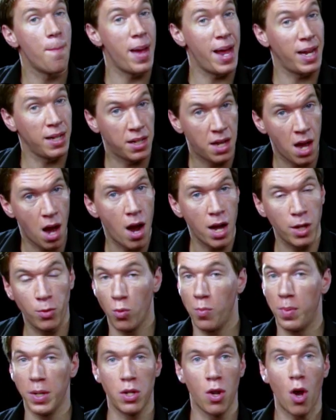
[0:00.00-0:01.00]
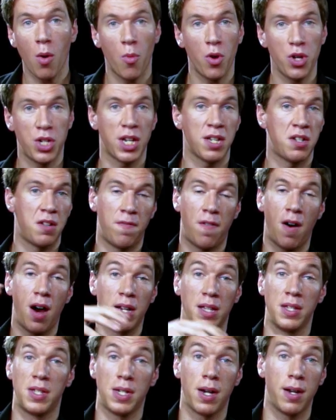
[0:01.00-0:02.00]
Mankind would be no more
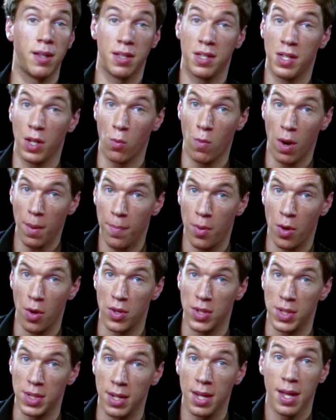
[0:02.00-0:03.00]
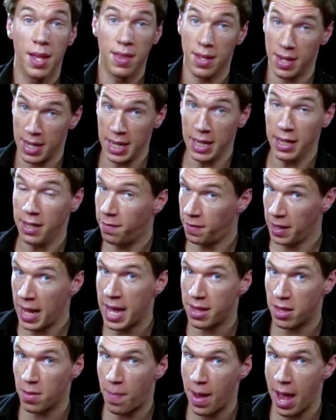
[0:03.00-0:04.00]
justified in silencing one person than he, if he
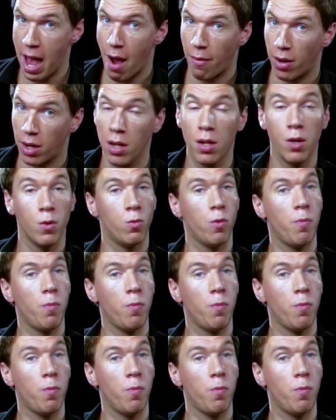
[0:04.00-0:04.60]
had the power,